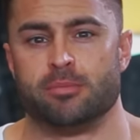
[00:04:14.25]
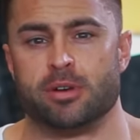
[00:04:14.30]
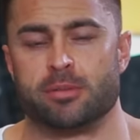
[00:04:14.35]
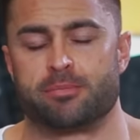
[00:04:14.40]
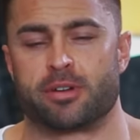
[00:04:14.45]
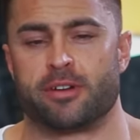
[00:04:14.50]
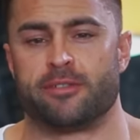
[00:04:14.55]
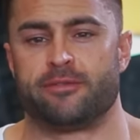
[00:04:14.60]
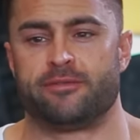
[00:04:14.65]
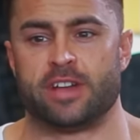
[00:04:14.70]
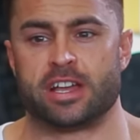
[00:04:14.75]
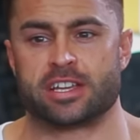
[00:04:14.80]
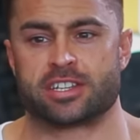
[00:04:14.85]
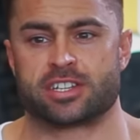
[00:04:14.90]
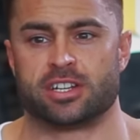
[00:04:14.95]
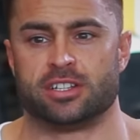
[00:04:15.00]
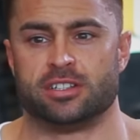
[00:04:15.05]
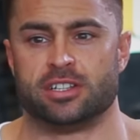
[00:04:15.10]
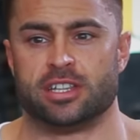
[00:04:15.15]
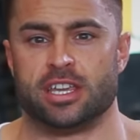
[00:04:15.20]
But
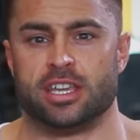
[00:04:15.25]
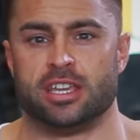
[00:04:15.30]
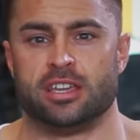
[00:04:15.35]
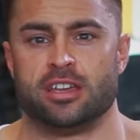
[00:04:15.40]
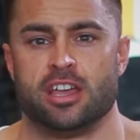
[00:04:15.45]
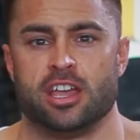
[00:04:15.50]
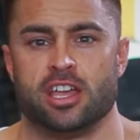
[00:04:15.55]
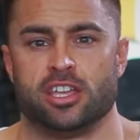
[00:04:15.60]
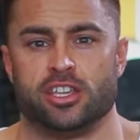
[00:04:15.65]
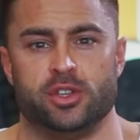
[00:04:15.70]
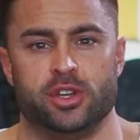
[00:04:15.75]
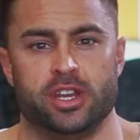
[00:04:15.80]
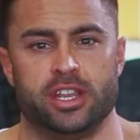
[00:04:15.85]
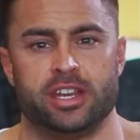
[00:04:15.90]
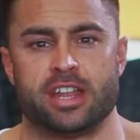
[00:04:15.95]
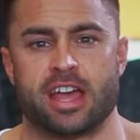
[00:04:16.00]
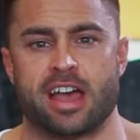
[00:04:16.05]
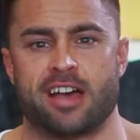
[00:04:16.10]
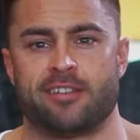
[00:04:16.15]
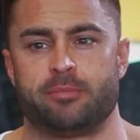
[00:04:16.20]
professionally, you
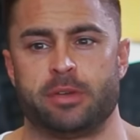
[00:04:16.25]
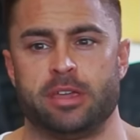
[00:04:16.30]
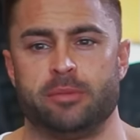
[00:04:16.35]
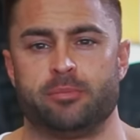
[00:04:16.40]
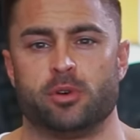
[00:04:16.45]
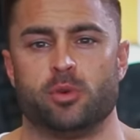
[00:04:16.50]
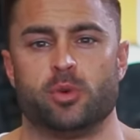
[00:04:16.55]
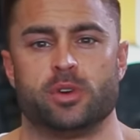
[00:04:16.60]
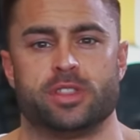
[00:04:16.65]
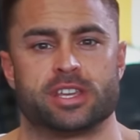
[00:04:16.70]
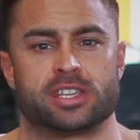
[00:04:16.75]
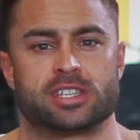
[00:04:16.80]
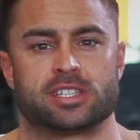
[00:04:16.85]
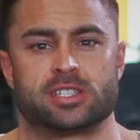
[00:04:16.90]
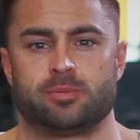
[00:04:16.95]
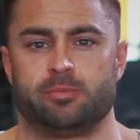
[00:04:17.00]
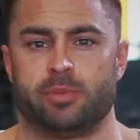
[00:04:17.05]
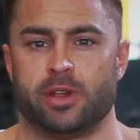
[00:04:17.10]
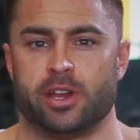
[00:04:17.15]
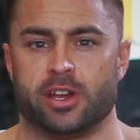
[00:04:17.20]
need to have people with
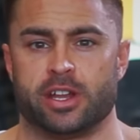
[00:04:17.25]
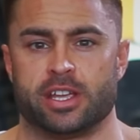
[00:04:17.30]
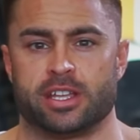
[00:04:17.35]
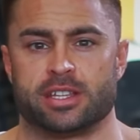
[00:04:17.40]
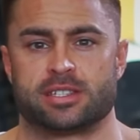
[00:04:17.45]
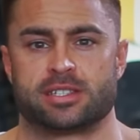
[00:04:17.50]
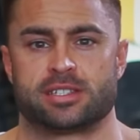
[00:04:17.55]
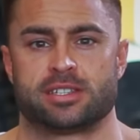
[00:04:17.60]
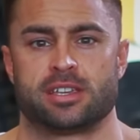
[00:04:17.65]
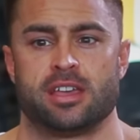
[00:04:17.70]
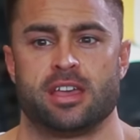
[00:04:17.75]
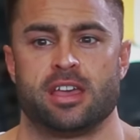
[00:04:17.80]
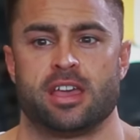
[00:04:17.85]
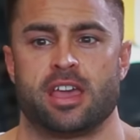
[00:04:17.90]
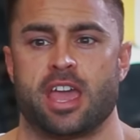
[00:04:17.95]
experience